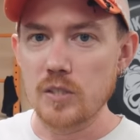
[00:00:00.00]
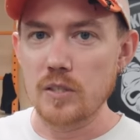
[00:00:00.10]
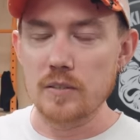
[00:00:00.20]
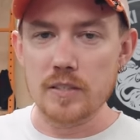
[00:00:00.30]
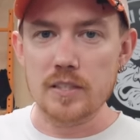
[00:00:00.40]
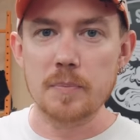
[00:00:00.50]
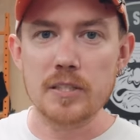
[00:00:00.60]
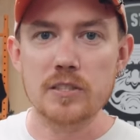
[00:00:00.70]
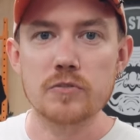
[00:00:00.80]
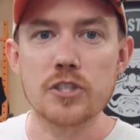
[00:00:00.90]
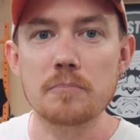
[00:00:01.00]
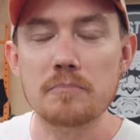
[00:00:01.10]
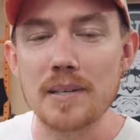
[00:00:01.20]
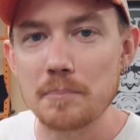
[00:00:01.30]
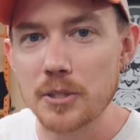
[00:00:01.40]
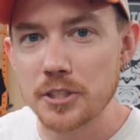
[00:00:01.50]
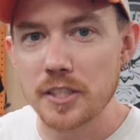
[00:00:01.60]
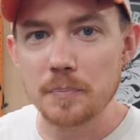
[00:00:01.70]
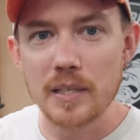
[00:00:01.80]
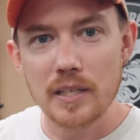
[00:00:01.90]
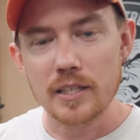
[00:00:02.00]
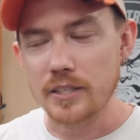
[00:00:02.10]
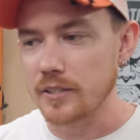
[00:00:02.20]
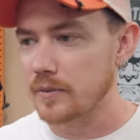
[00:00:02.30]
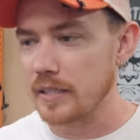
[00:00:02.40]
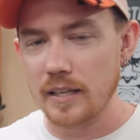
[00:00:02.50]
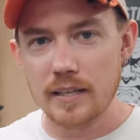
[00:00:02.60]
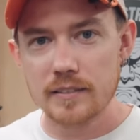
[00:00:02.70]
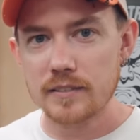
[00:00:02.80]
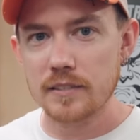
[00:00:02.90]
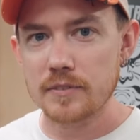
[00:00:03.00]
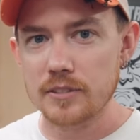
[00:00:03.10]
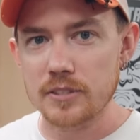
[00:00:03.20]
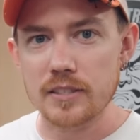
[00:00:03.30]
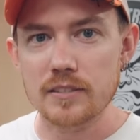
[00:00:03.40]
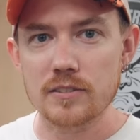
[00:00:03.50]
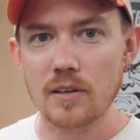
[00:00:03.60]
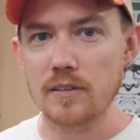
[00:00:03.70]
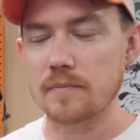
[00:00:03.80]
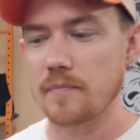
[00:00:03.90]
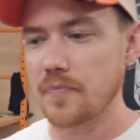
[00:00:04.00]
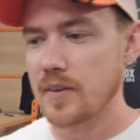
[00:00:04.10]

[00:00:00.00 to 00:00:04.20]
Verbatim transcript: know, expensive gym membership, you don't need a lot of stuff to just get started.